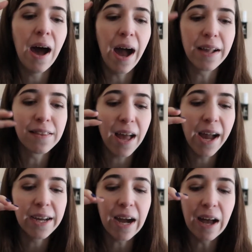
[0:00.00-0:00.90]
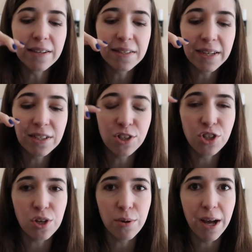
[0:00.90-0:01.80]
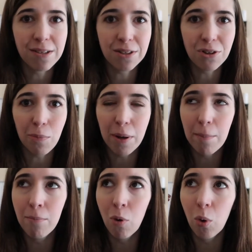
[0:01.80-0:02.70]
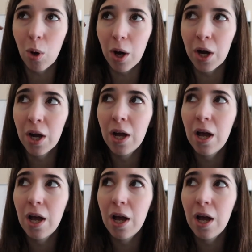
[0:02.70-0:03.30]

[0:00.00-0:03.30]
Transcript: I like Us Against You has a little bit more